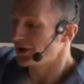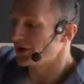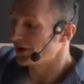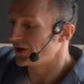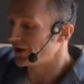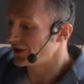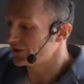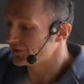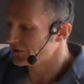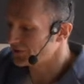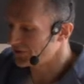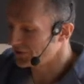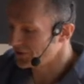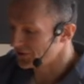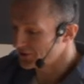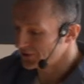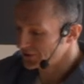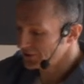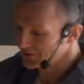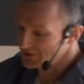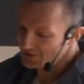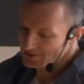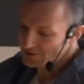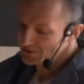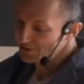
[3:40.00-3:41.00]
And
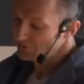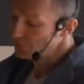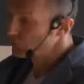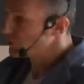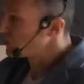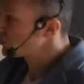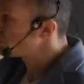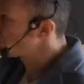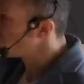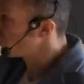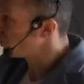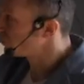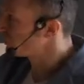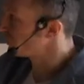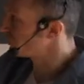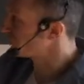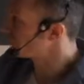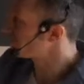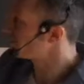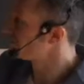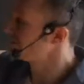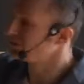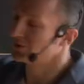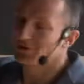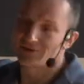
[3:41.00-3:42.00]
we called
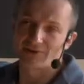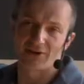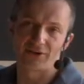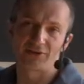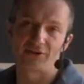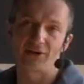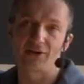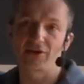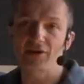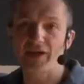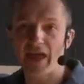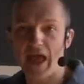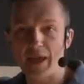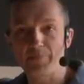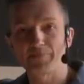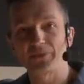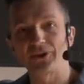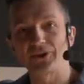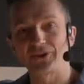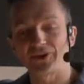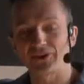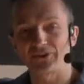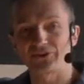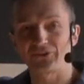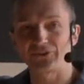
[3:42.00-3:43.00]
it kind of
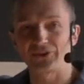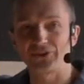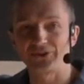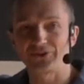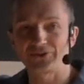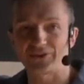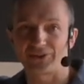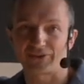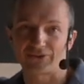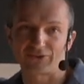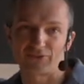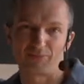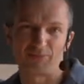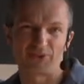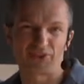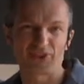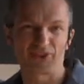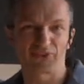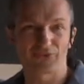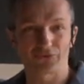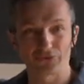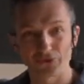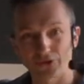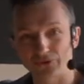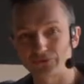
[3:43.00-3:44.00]
happiness index, but
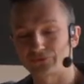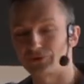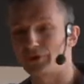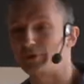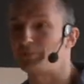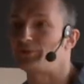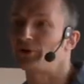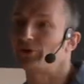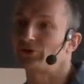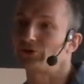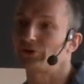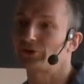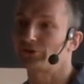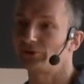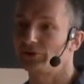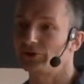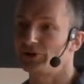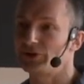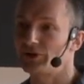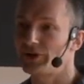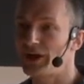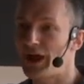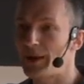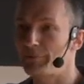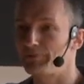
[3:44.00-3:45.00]
it's not
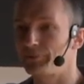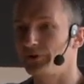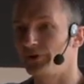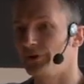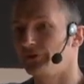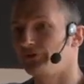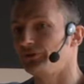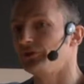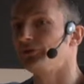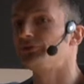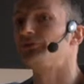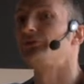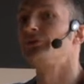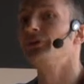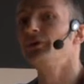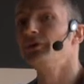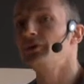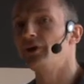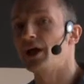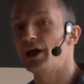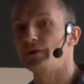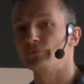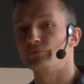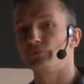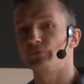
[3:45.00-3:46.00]
particularly happiness, it's
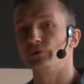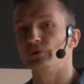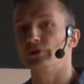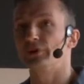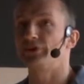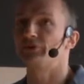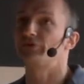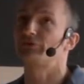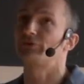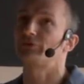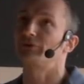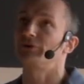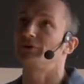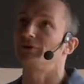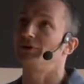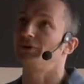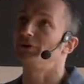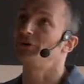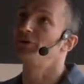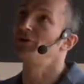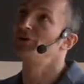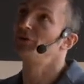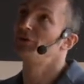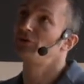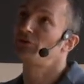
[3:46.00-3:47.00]

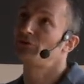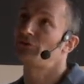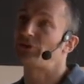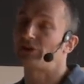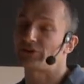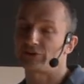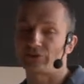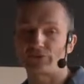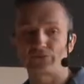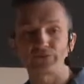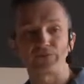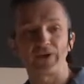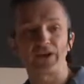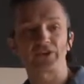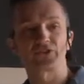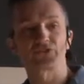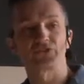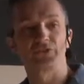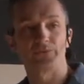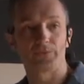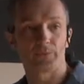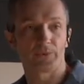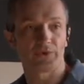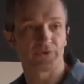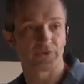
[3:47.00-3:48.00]

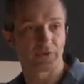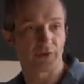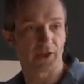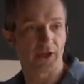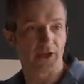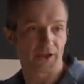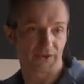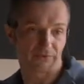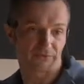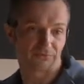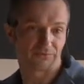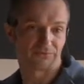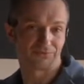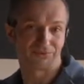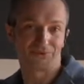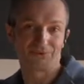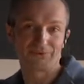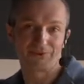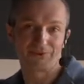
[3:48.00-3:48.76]
satisfaction with life